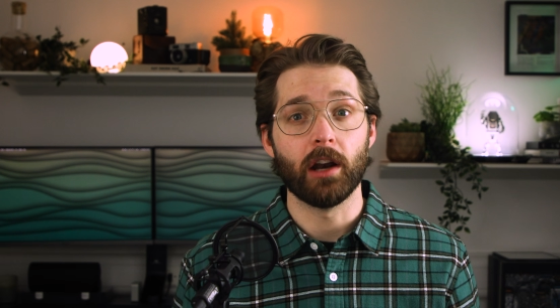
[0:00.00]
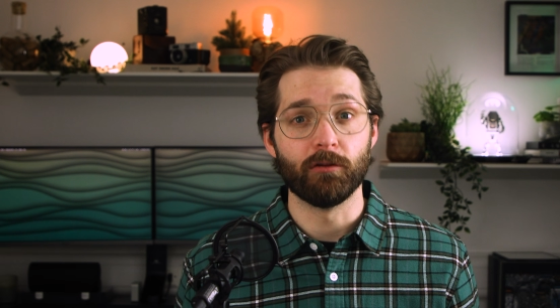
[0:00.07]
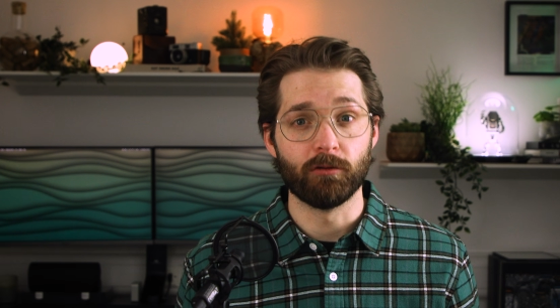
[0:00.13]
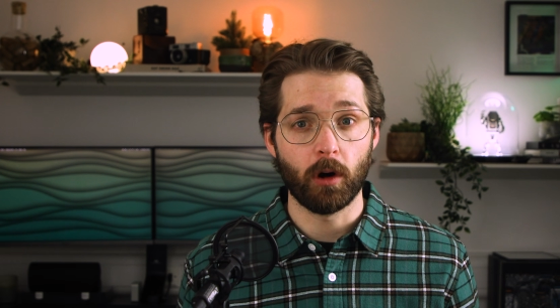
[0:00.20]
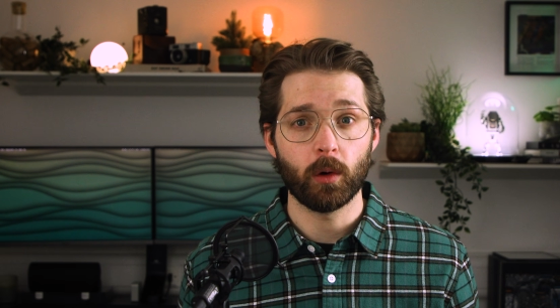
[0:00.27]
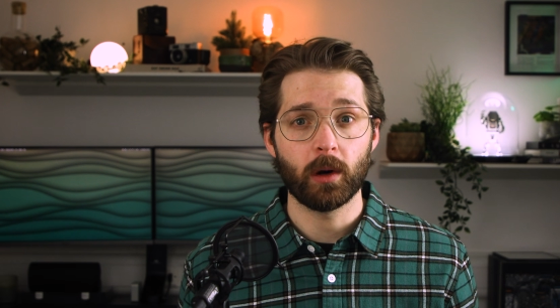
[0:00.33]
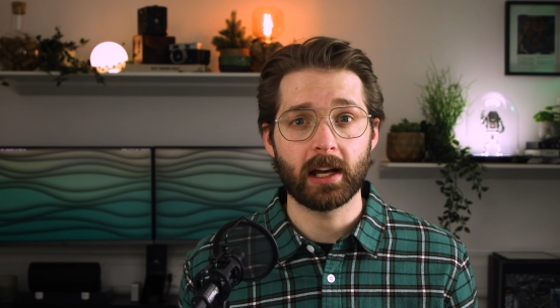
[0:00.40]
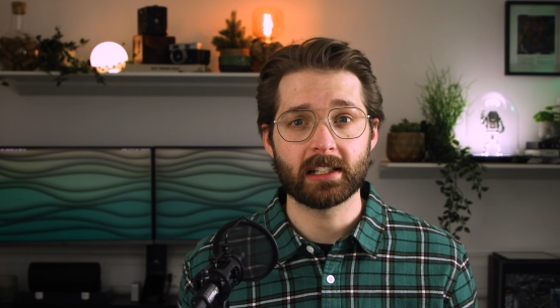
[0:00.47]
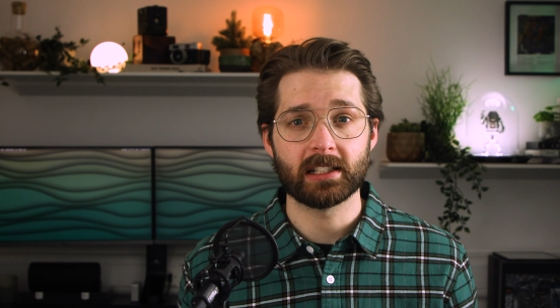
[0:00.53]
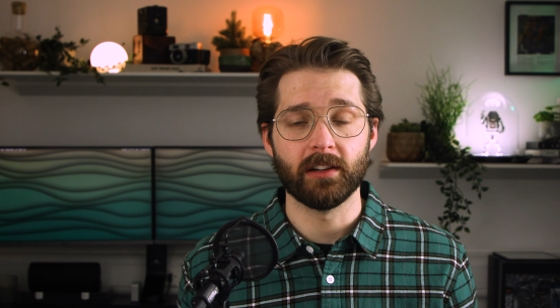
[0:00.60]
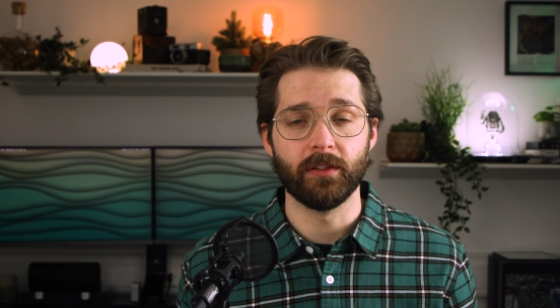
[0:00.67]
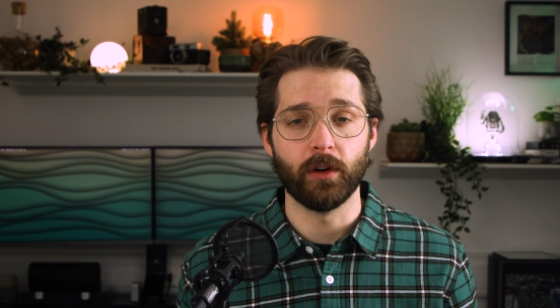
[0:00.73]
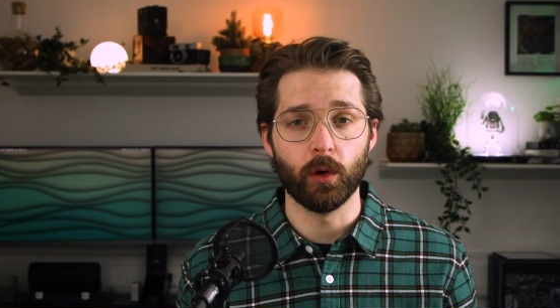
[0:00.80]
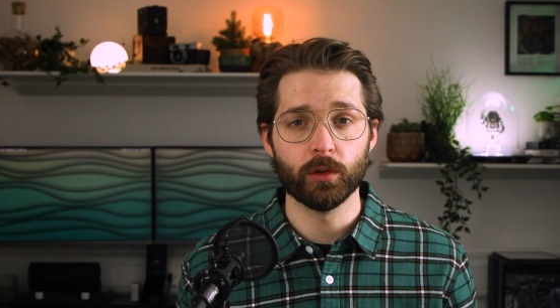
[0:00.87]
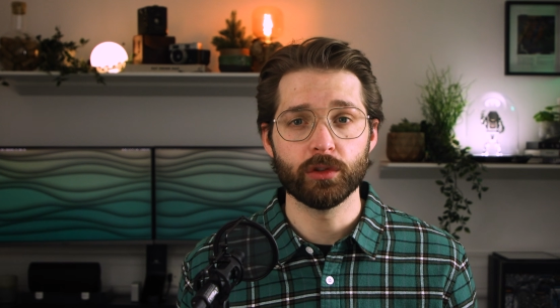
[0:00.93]
and Rolex have
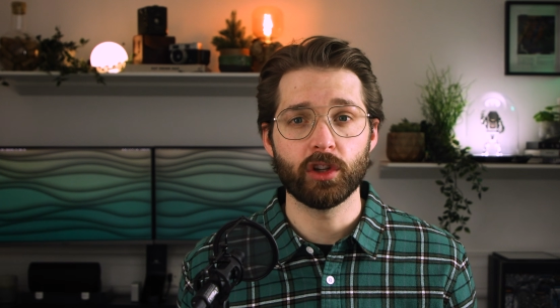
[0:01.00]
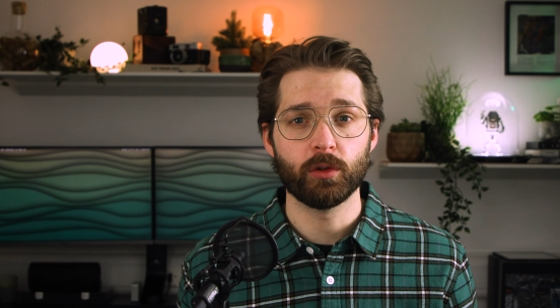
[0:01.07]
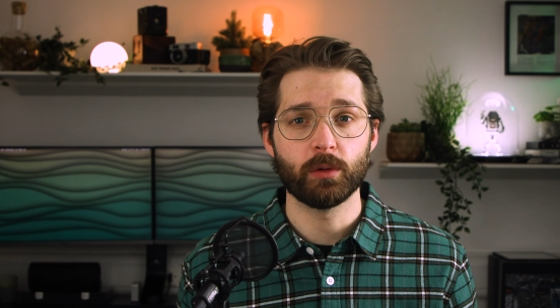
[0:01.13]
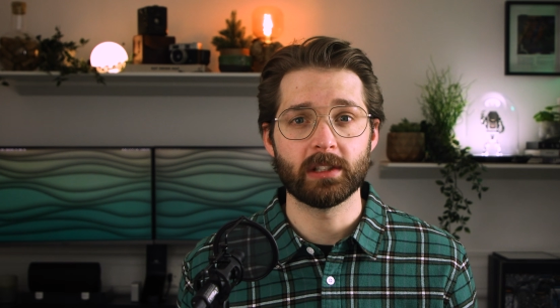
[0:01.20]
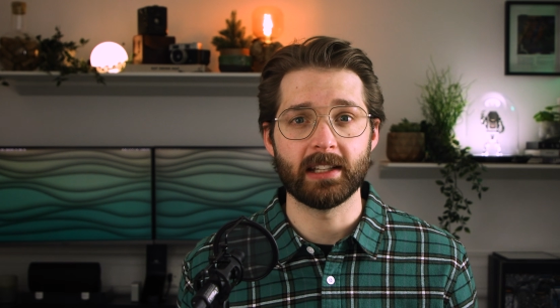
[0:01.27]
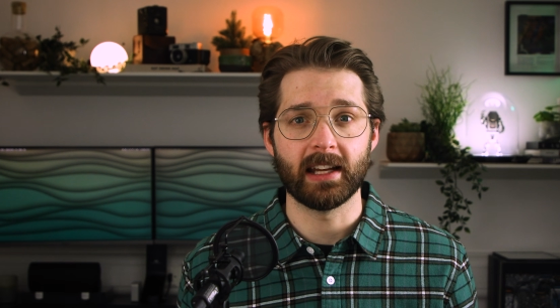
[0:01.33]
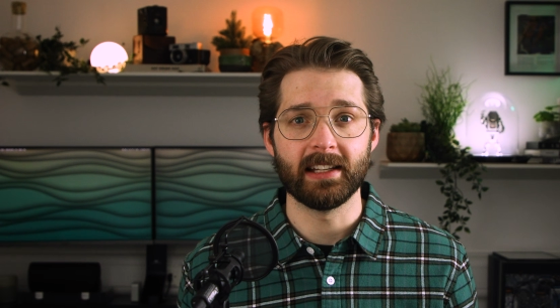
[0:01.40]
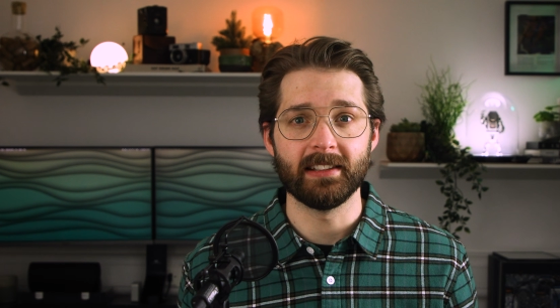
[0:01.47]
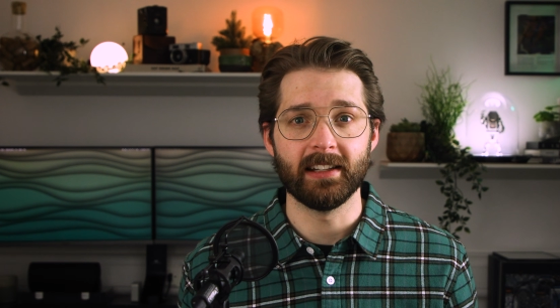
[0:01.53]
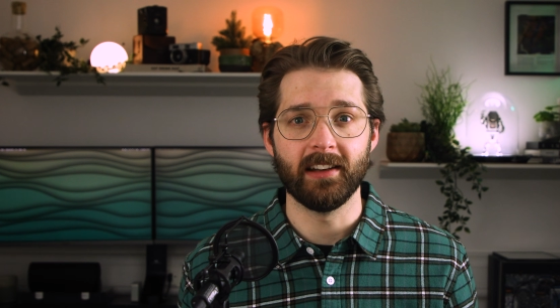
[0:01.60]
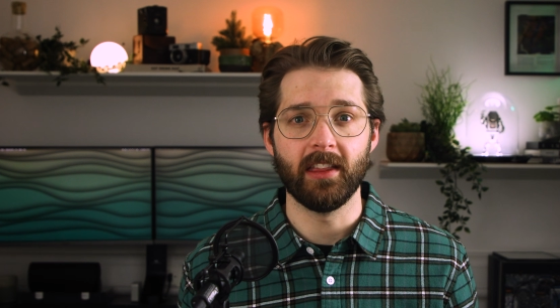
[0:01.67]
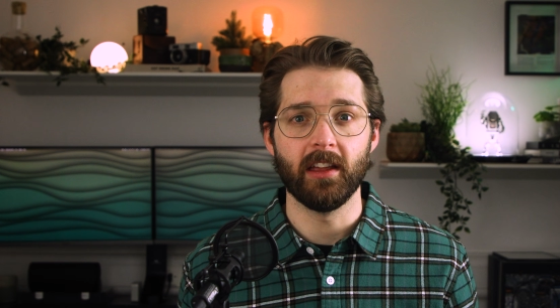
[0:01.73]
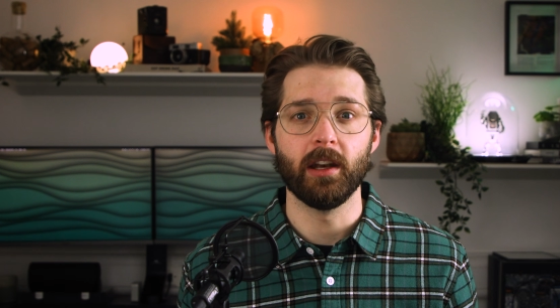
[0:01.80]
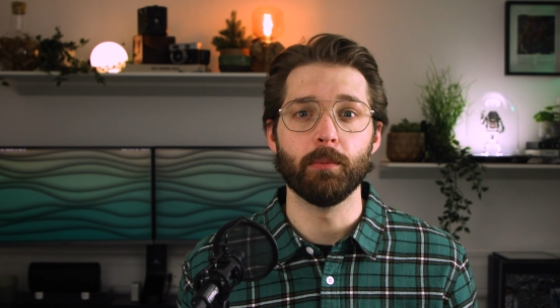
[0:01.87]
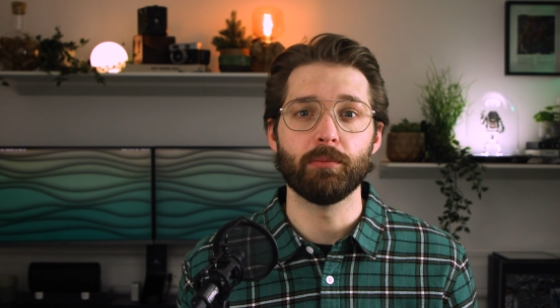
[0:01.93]
also stated
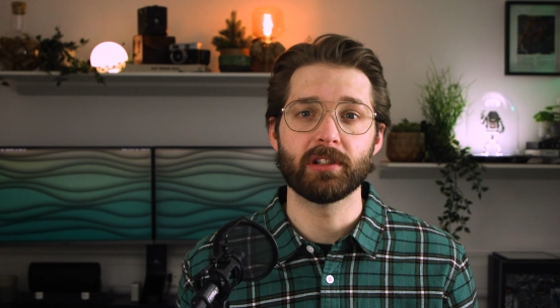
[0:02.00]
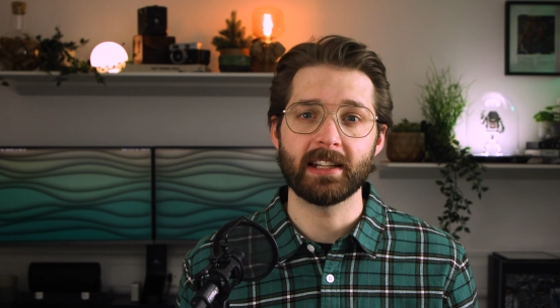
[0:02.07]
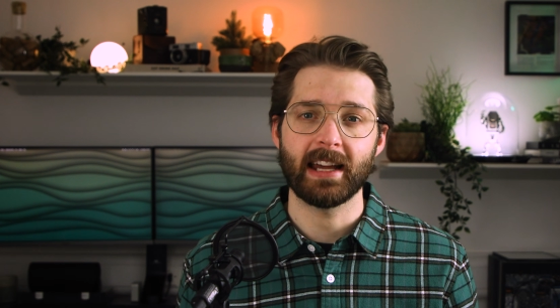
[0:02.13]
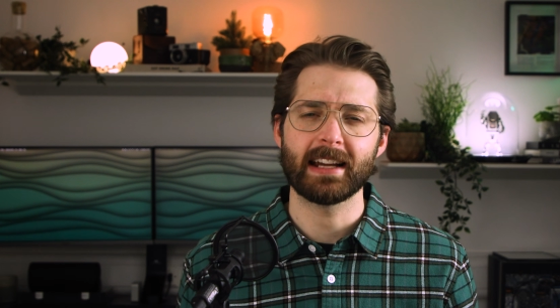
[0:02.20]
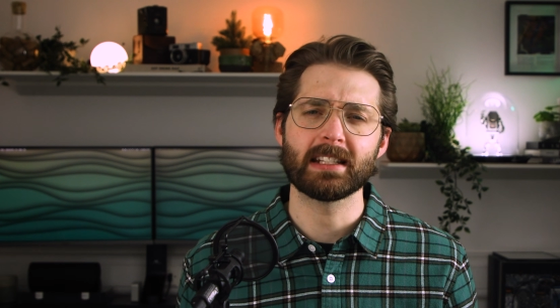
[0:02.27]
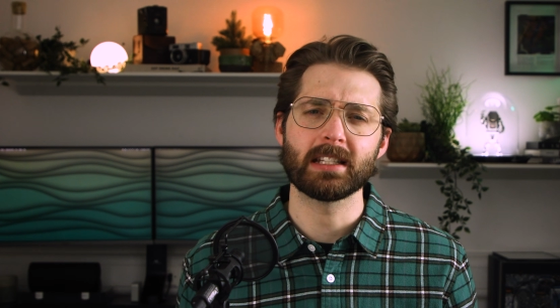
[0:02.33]
that it protects